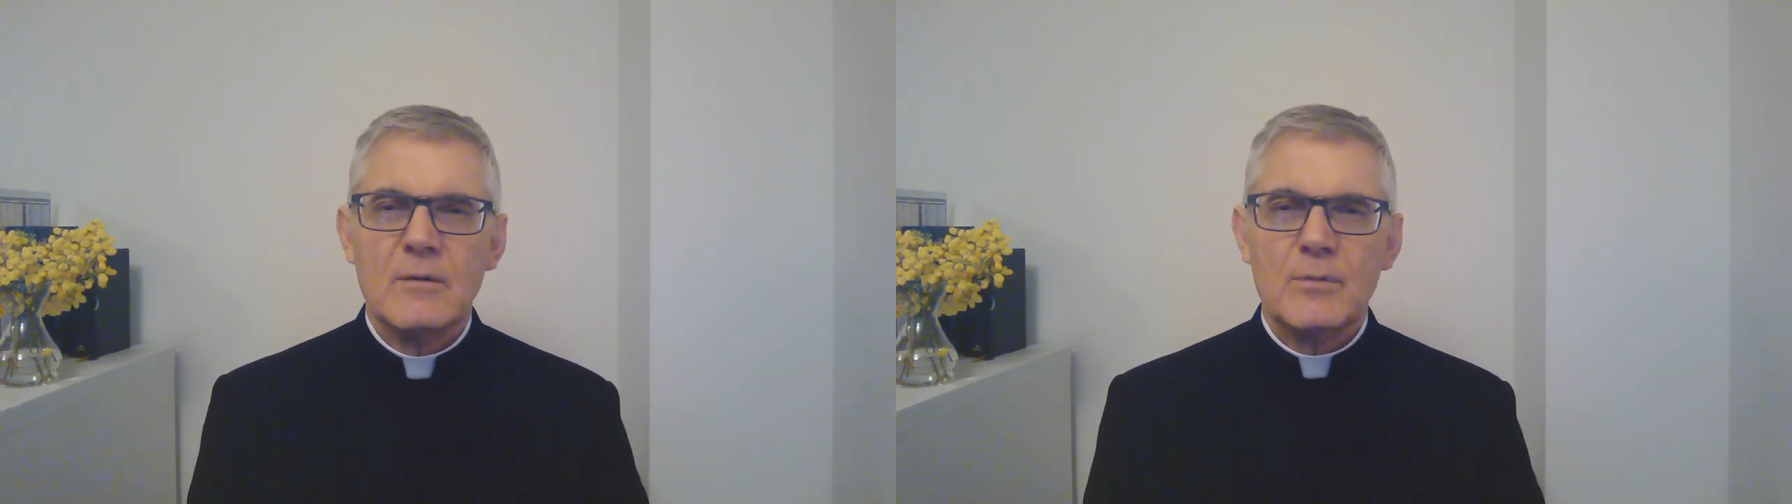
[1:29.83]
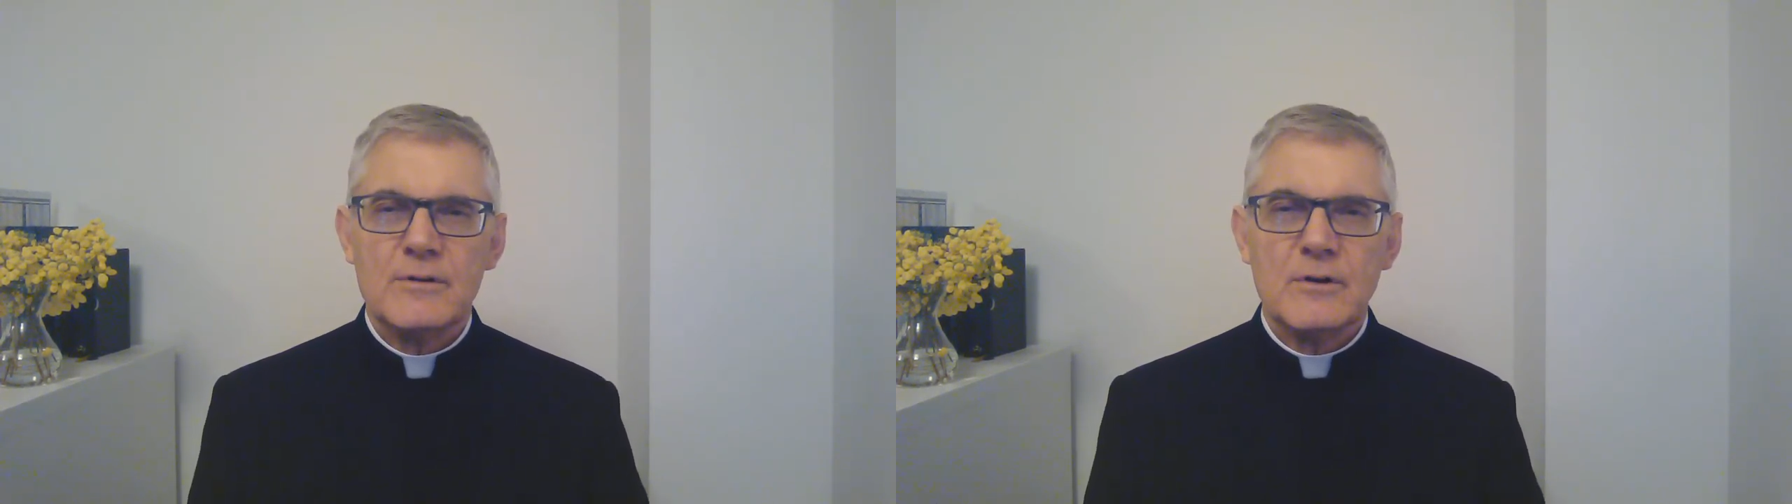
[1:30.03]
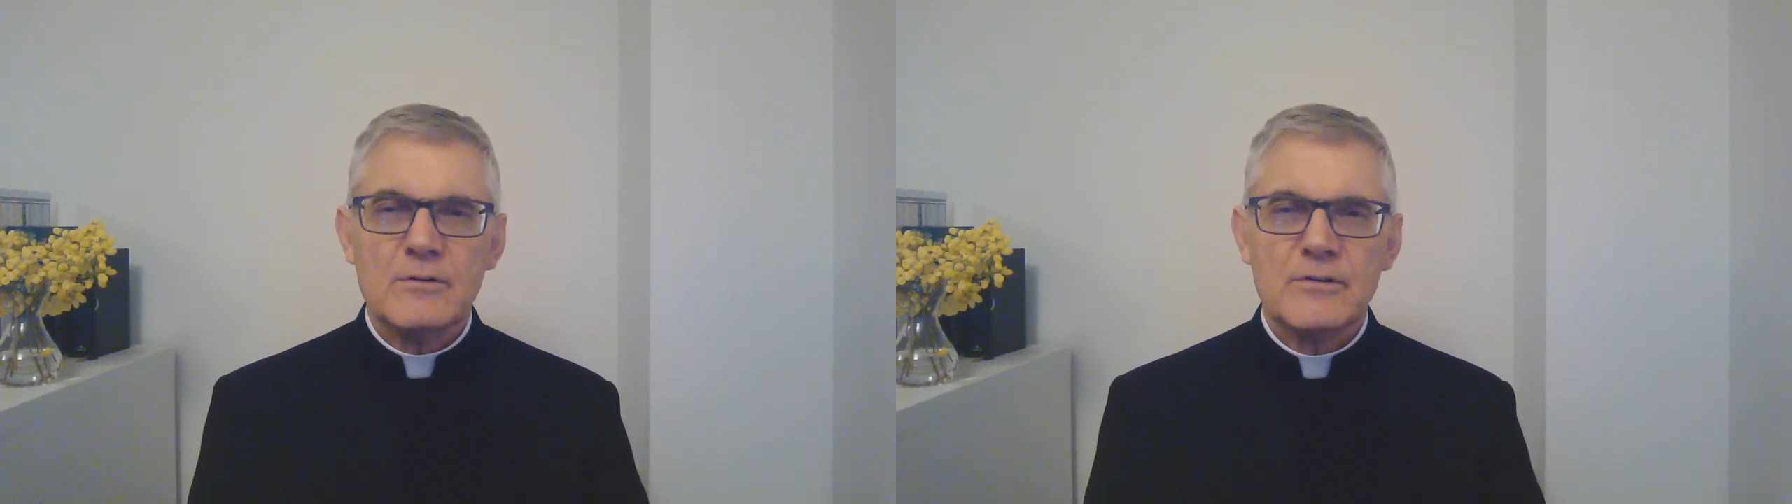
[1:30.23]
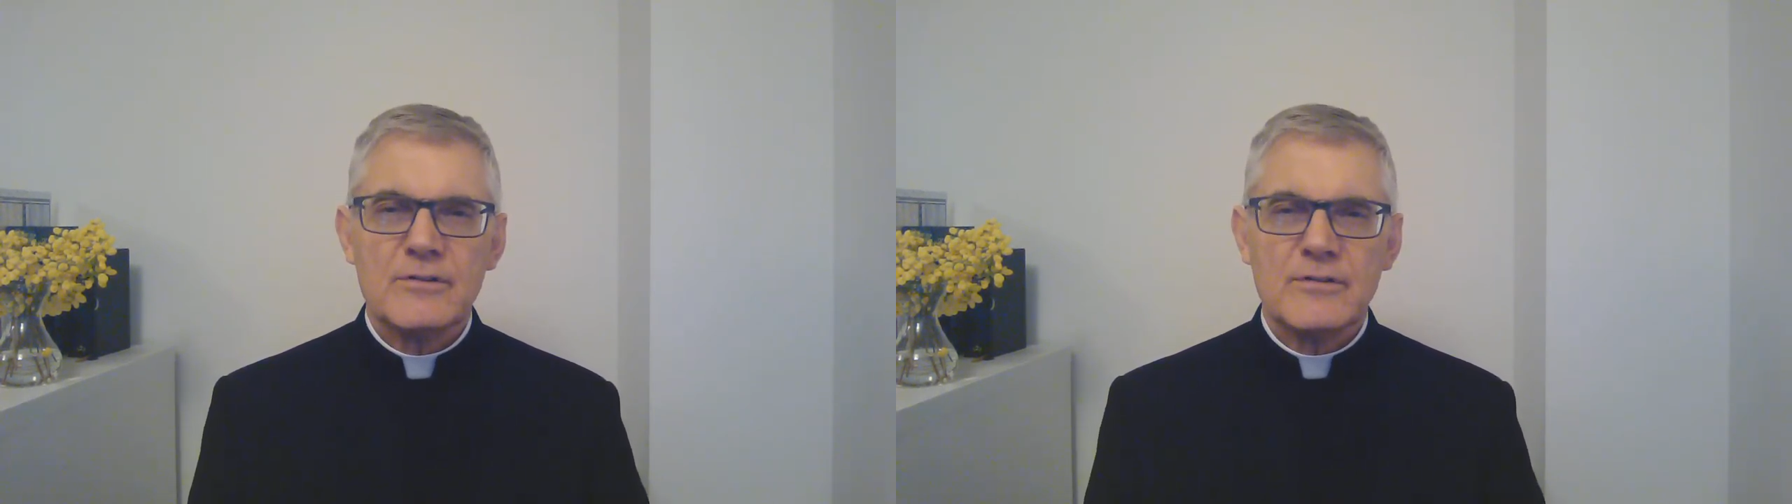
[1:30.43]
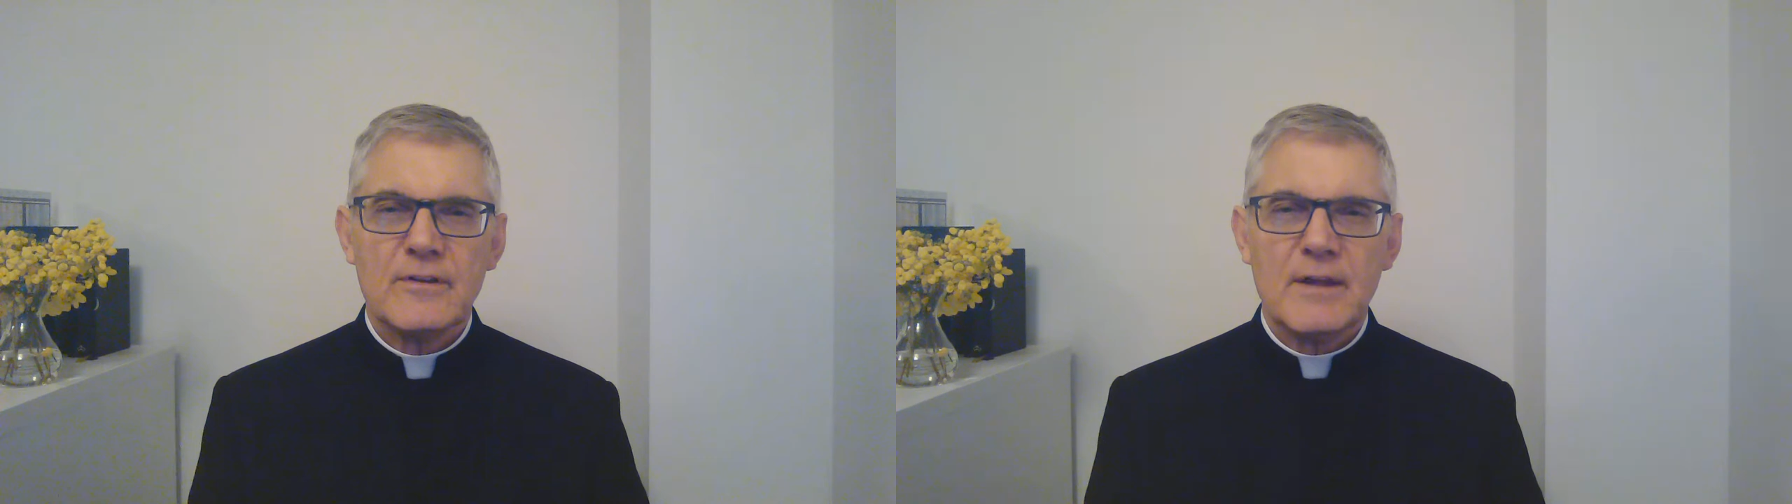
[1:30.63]
But
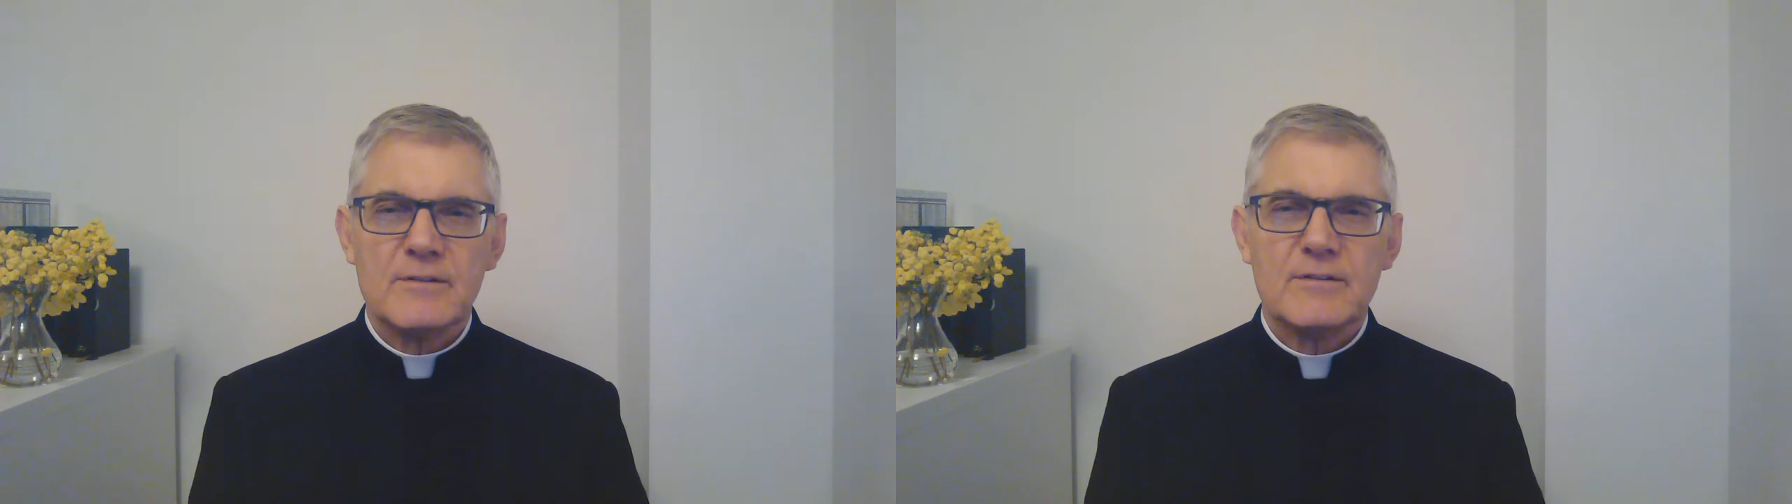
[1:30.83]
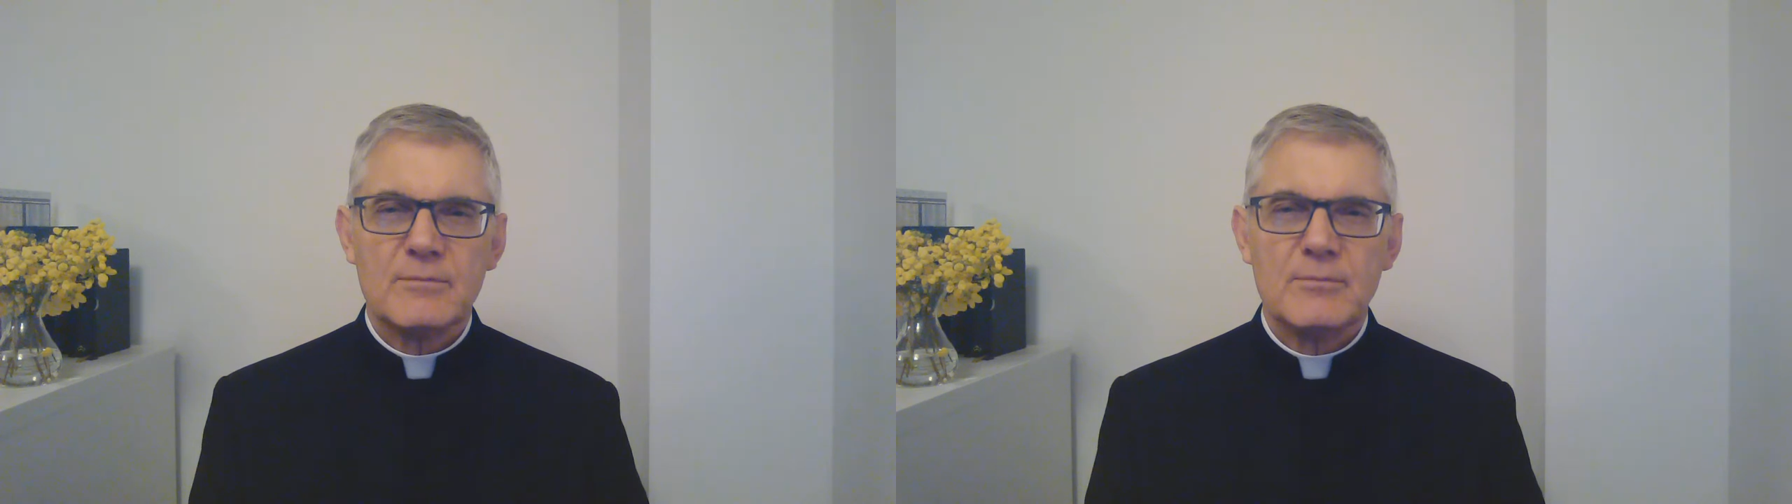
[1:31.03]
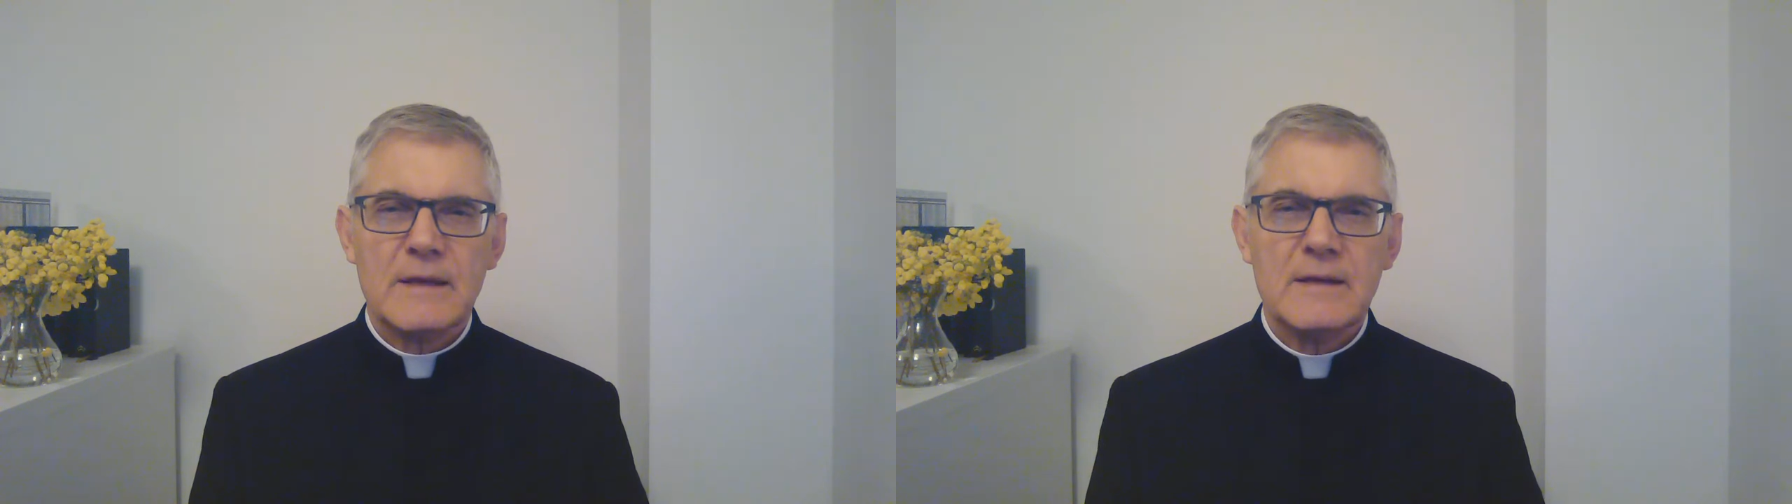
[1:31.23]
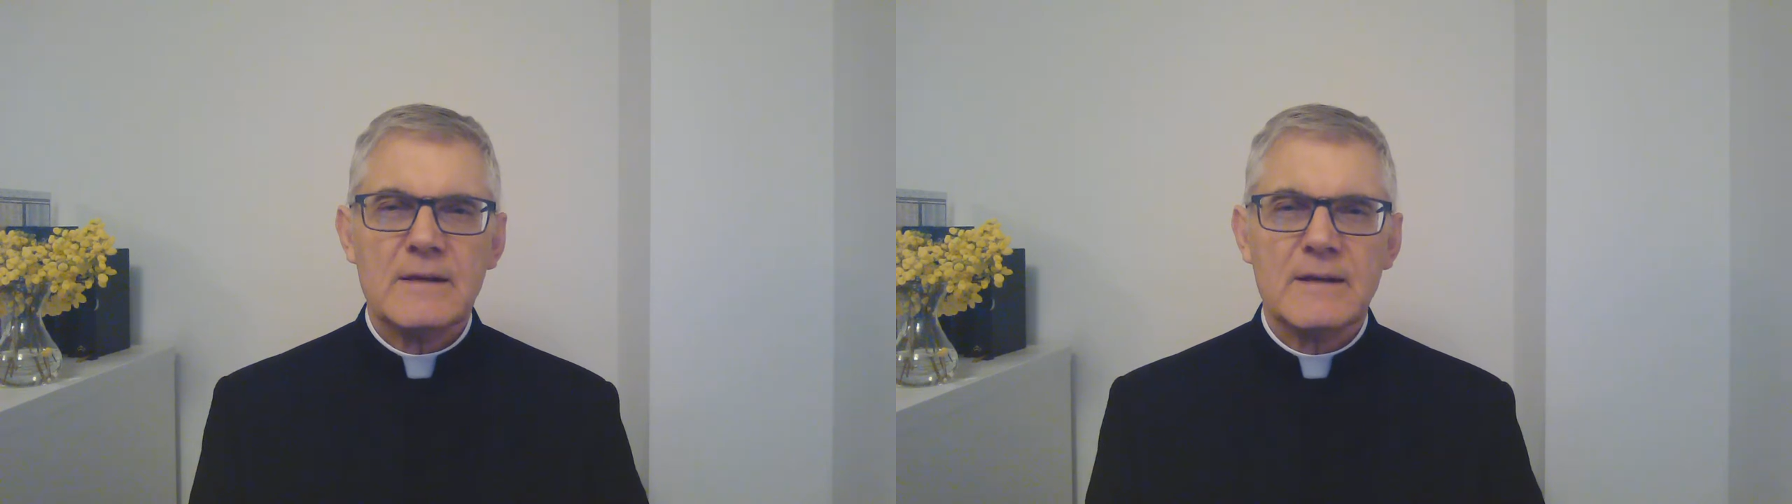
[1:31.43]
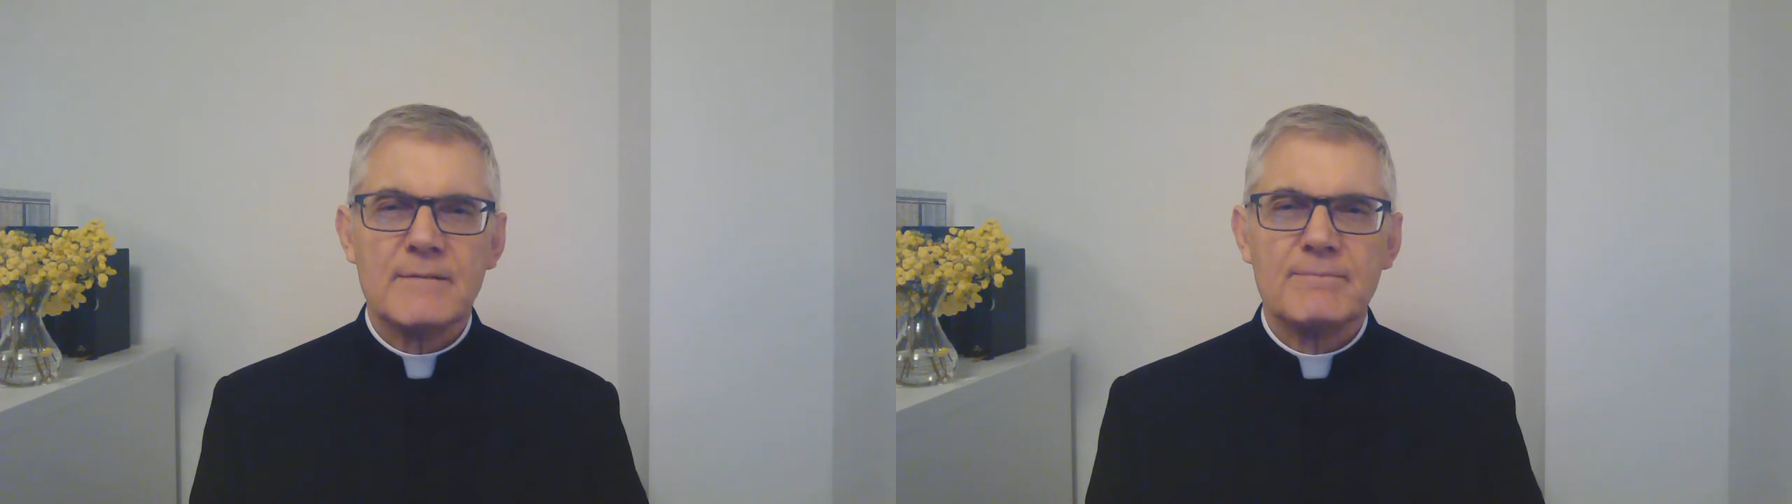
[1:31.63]
notice that
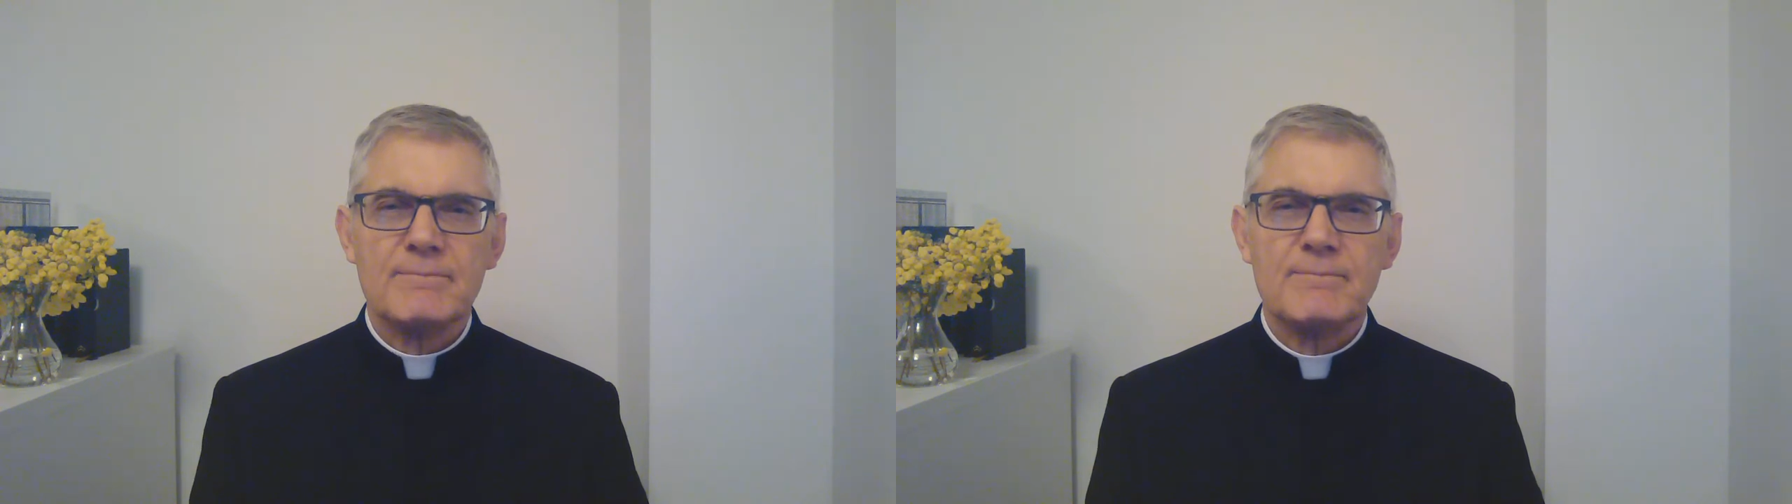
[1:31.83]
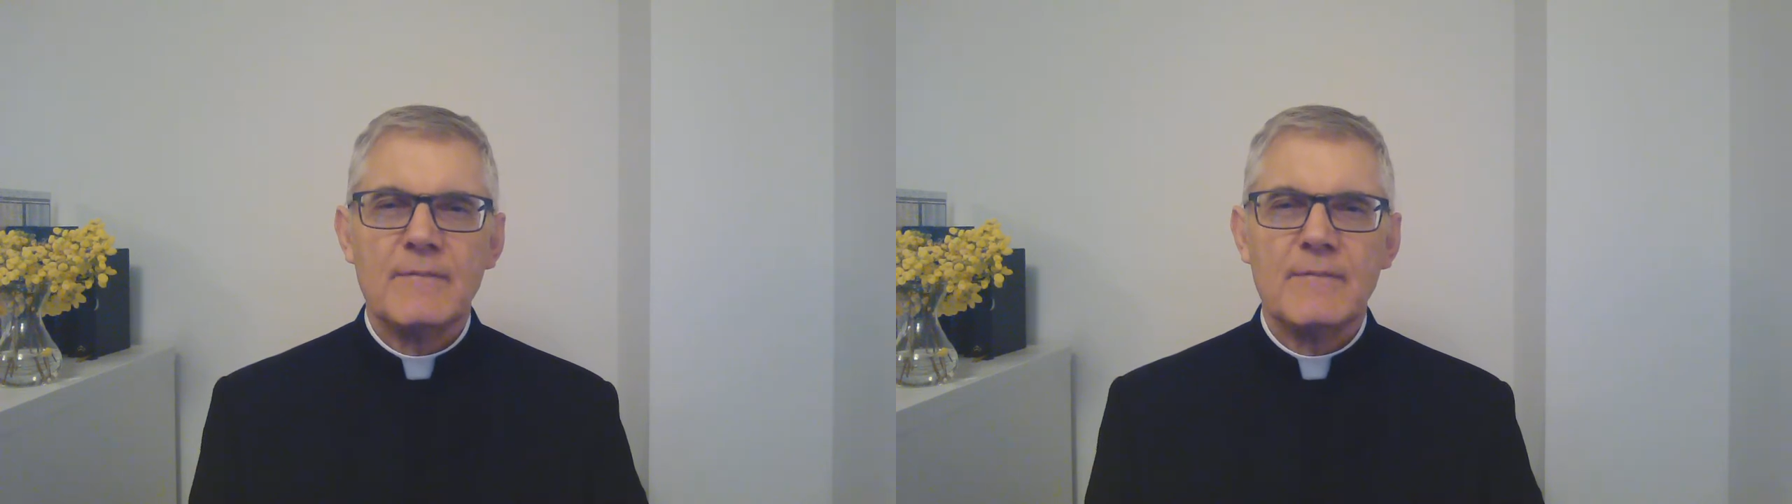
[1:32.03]
beginning,